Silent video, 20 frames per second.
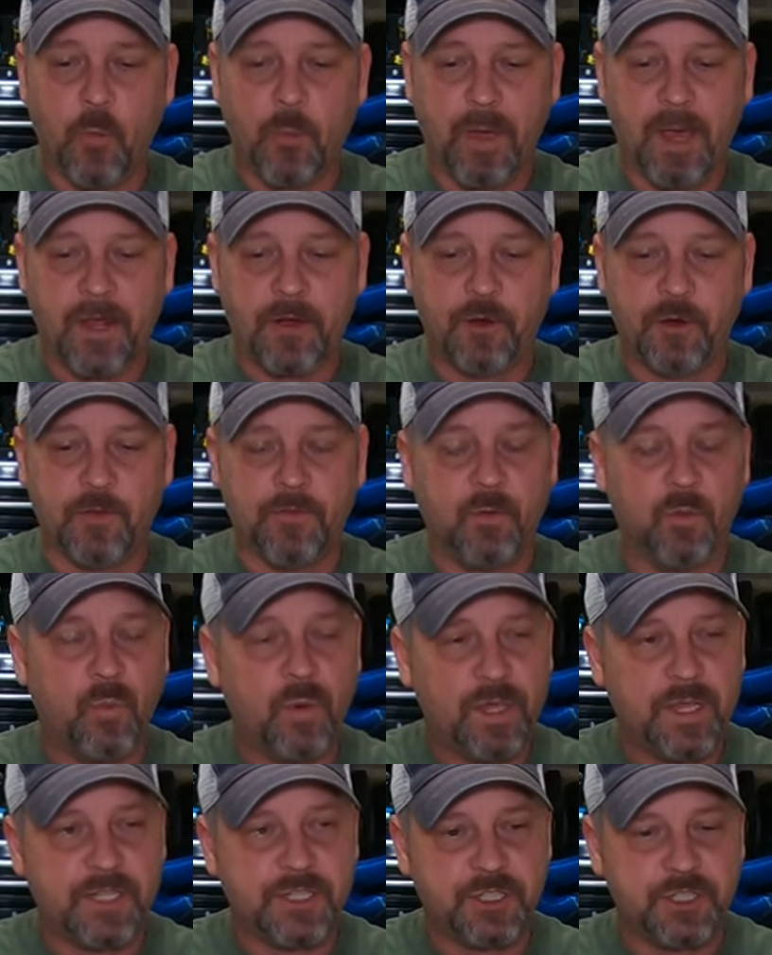pattern of the
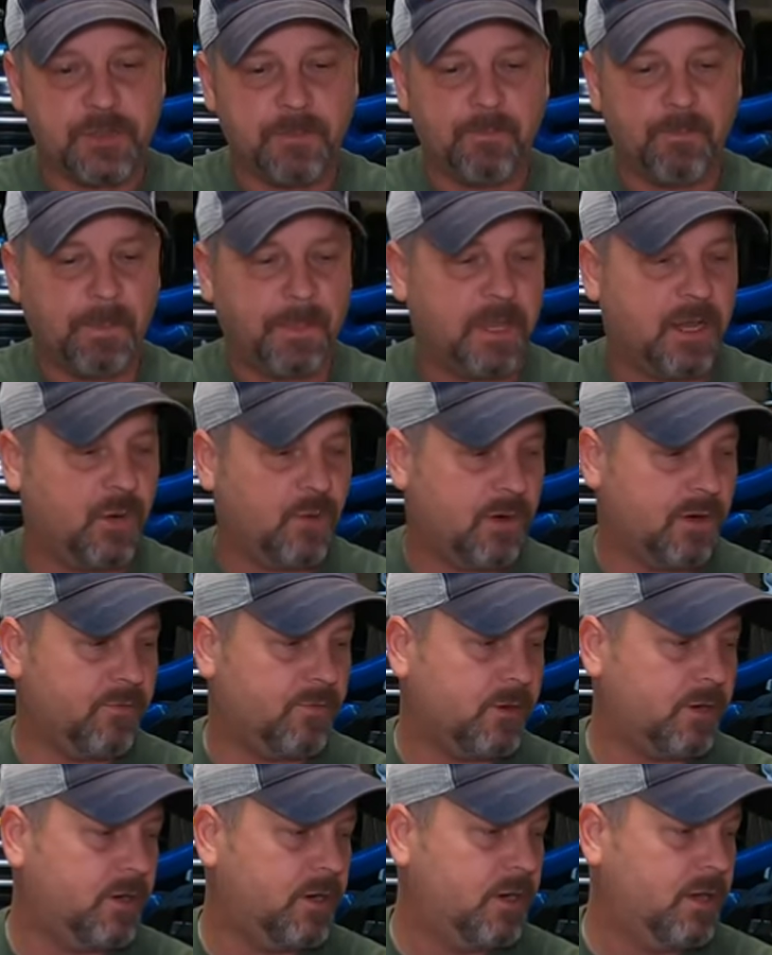winch.
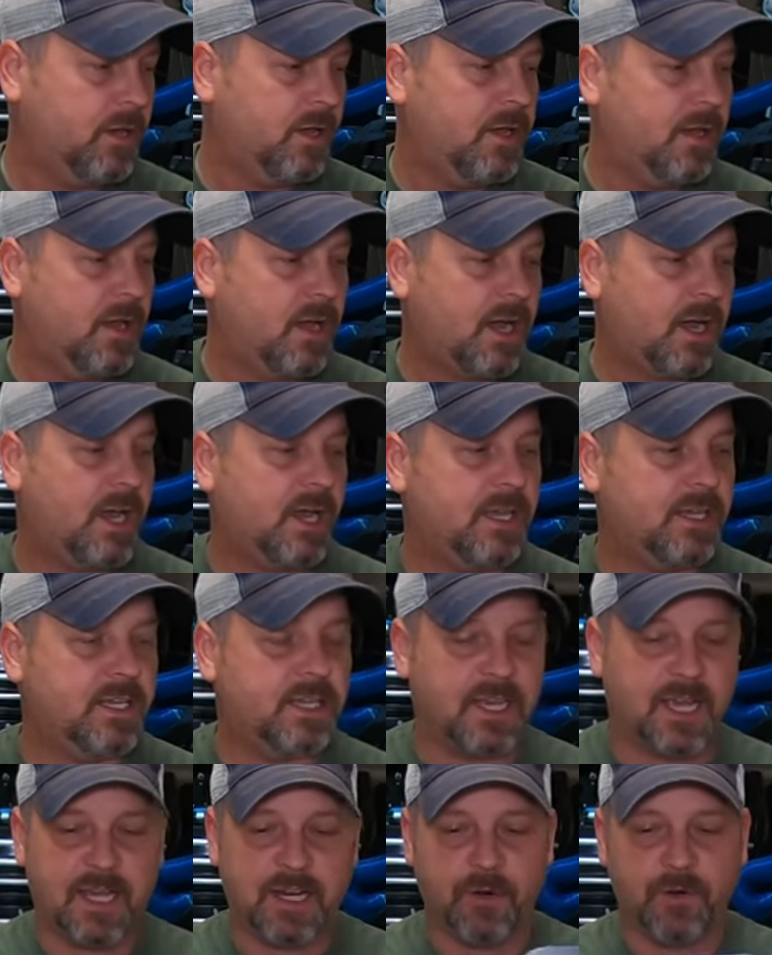However,
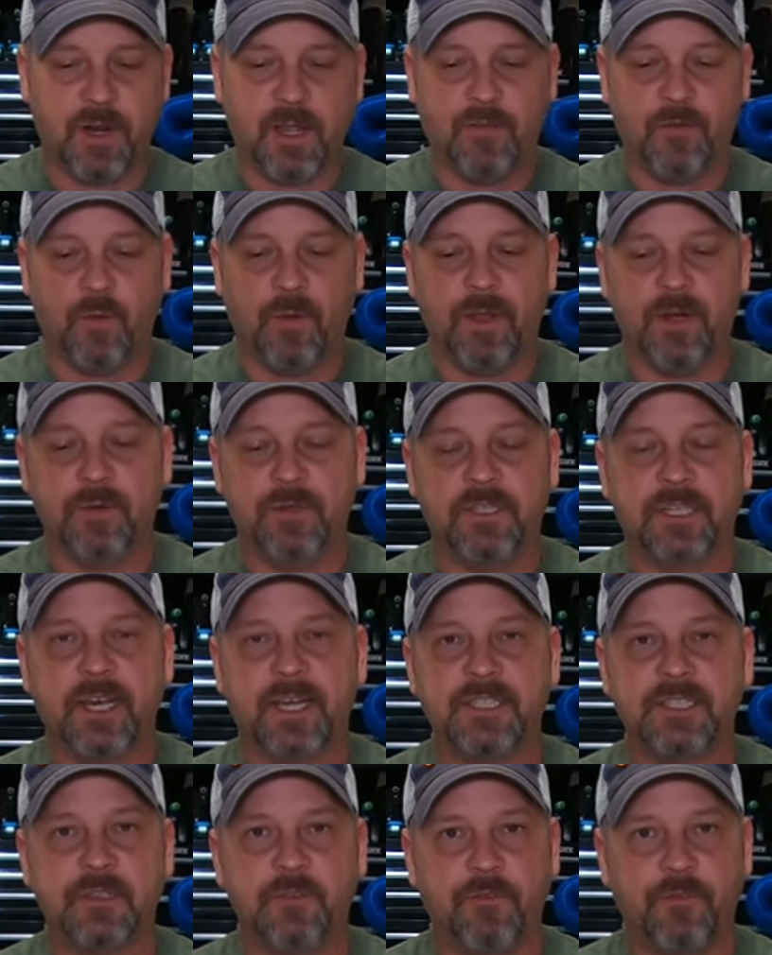I don't have a way to
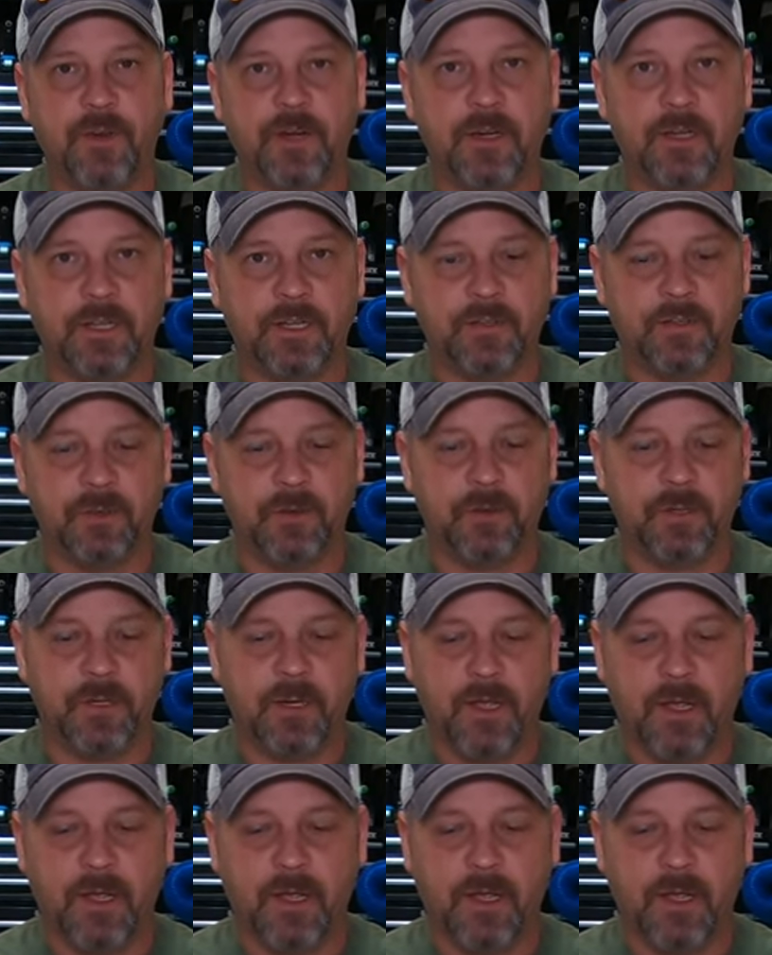attach the fairlead to it.